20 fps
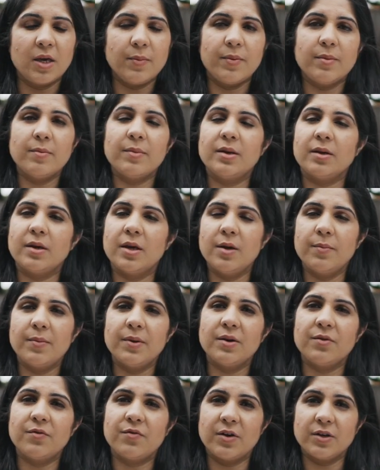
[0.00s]
keep
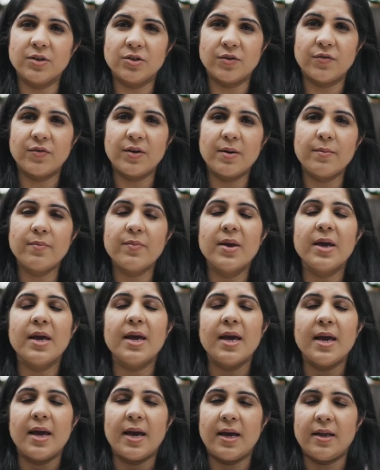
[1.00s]
it in front of him,
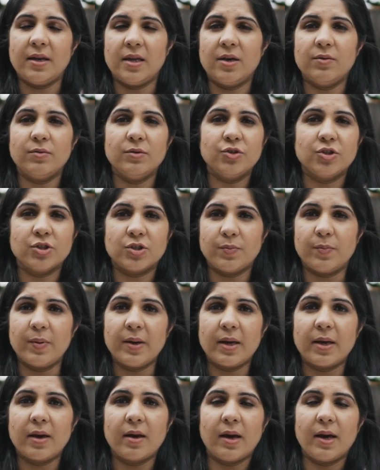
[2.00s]
and he will just
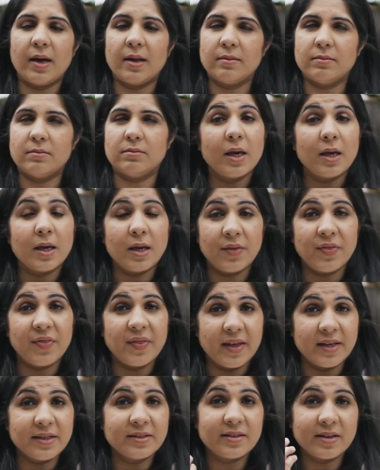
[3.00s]
pick, and he
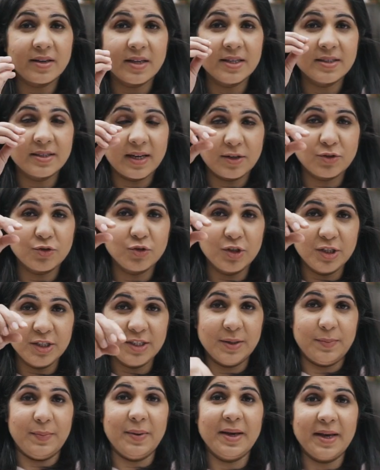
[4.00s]
thinks that he's actually
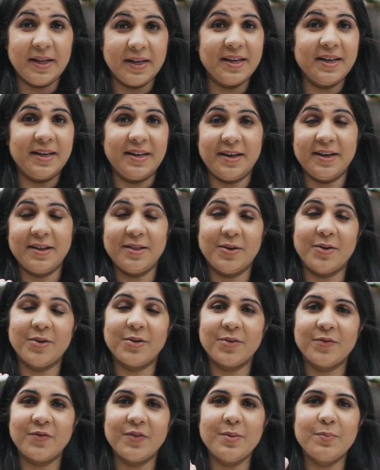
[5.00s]
dipping and getting a lot
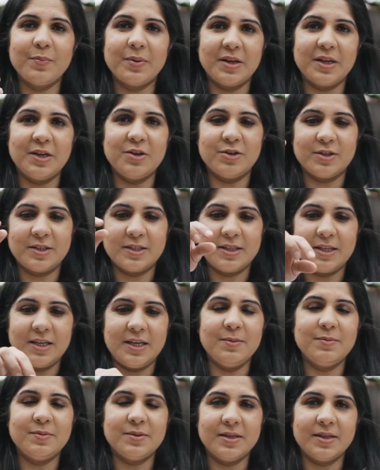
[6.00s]
of it, but he just
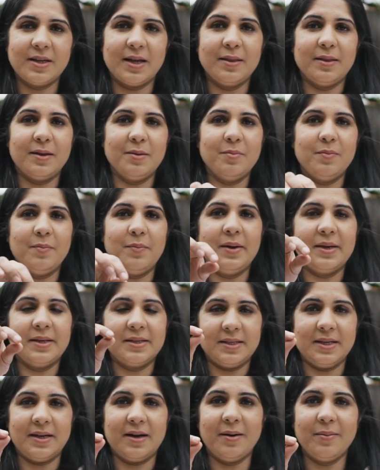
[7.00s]
keeps it and then
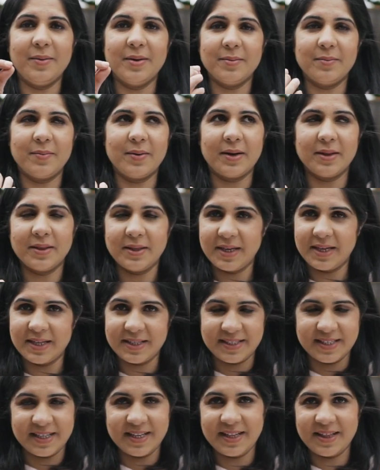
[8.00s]
picks it up and barely
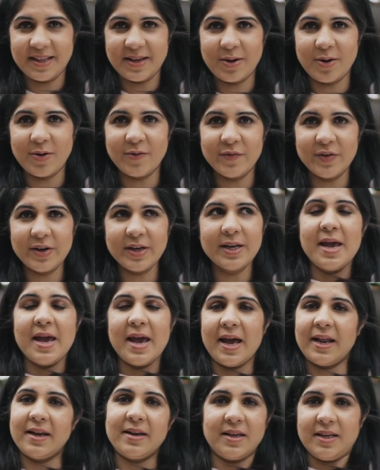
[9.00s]
gets anything of it
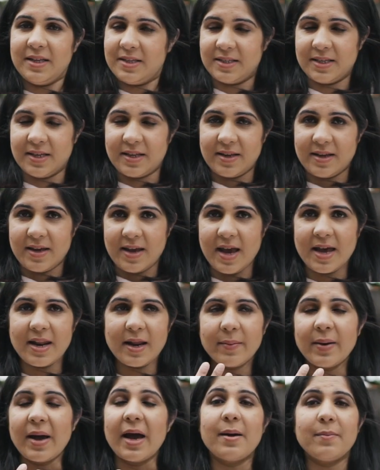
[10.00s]
and eats it. And
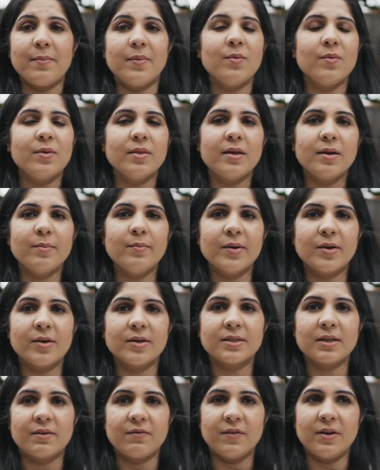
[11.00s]
I'm happy with that,
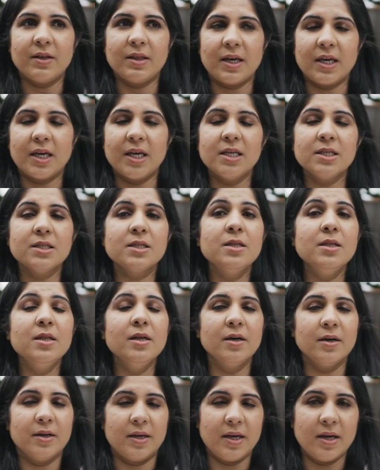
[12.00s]
because I feel like he's
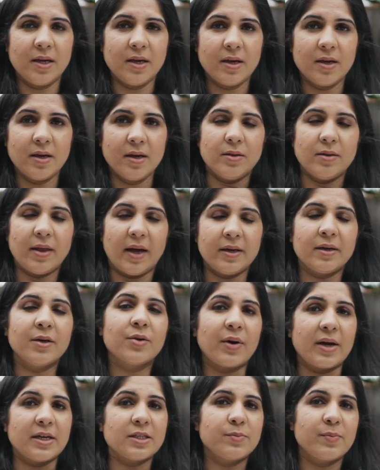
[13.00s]
learning that
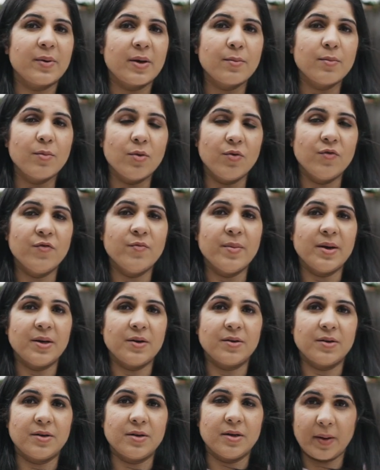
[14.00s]
grasping
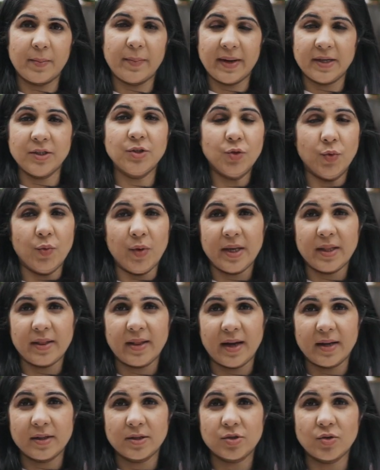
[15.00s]
movement by doing
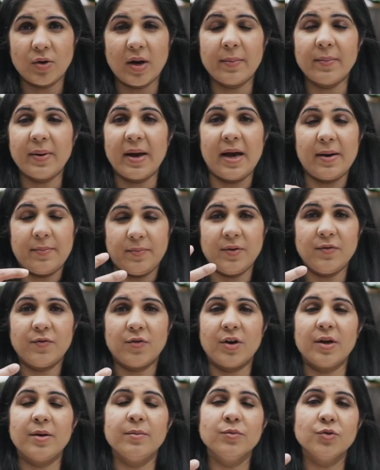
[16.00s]
that. So I'm happy
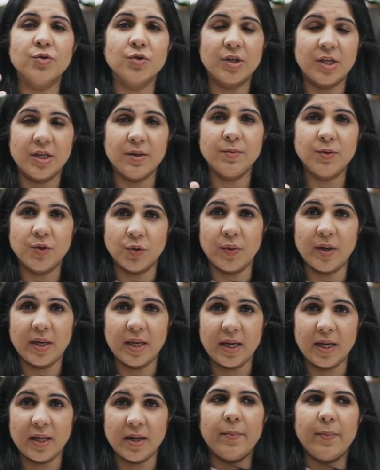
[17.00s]
for him to keep doing
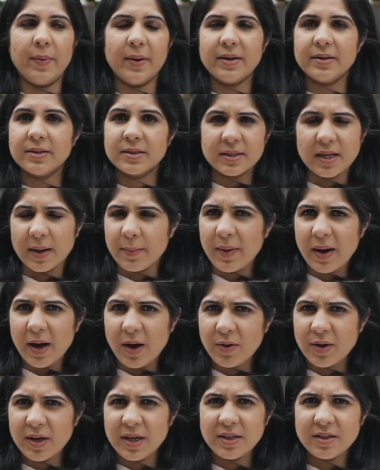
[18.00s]
it. But
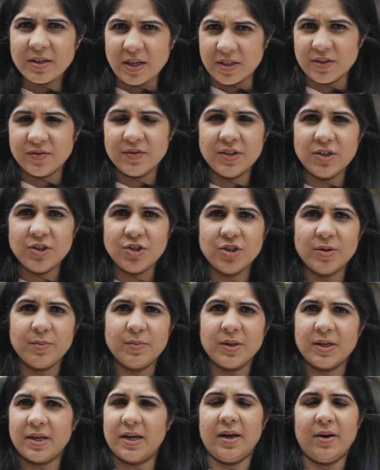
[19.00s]
somehow he does finish up
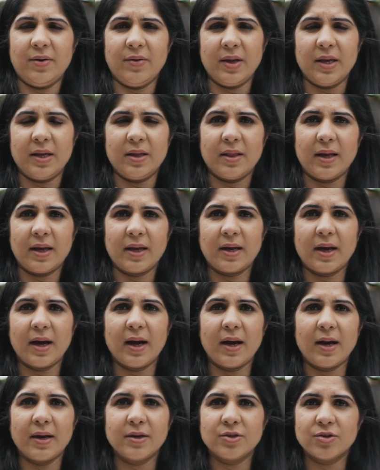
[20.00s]
the curry. Like,
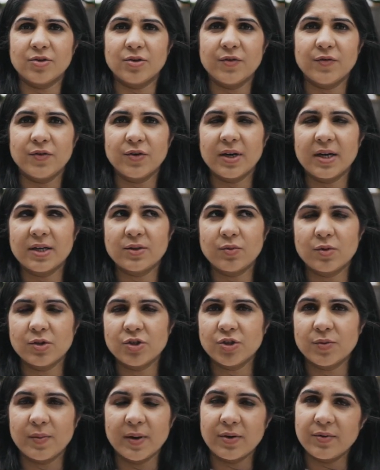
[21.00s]
I don't know if you guys
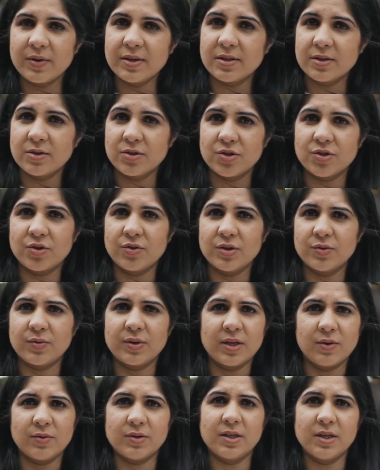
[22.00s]
watched my recent stories when
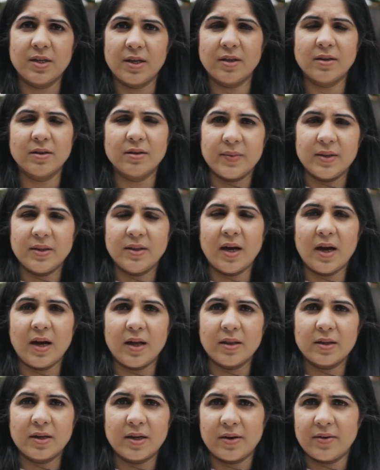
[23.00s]
he was eating
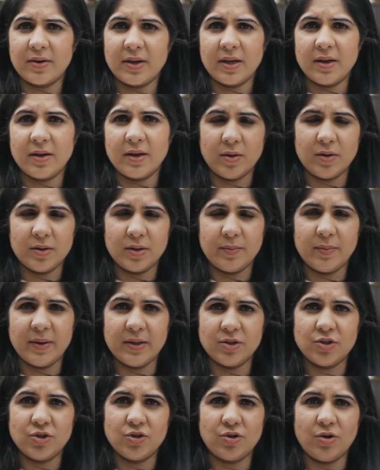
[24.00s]
dal curry on the
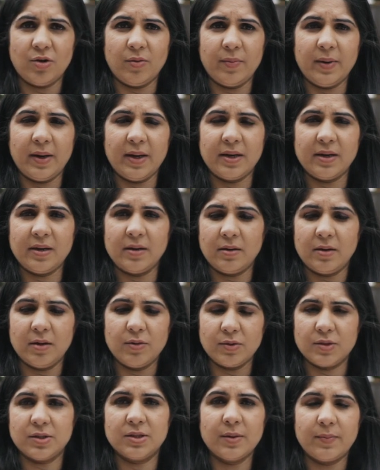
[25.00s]
bench top and he
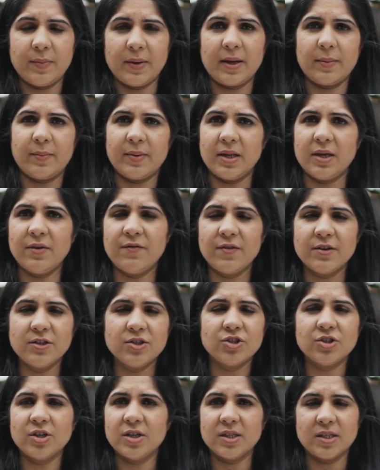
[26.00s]
was dipping it, but he
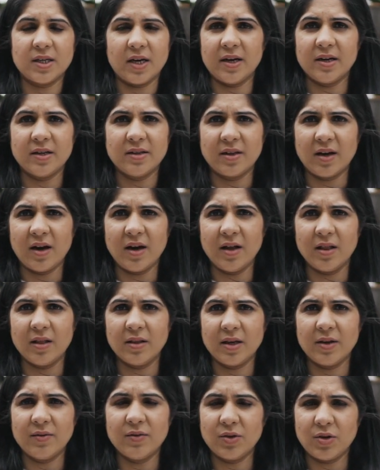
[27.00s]
finished the entire dal,
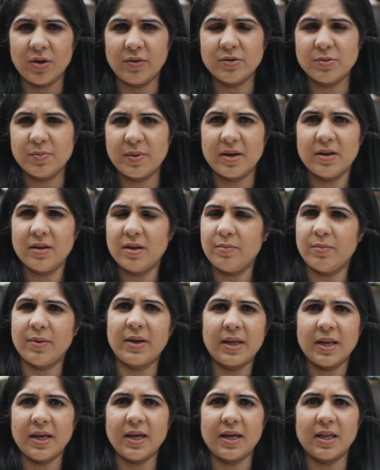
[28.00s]
even though he was barely
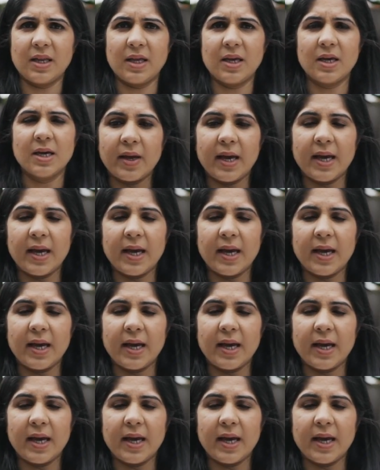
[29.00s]
getting any.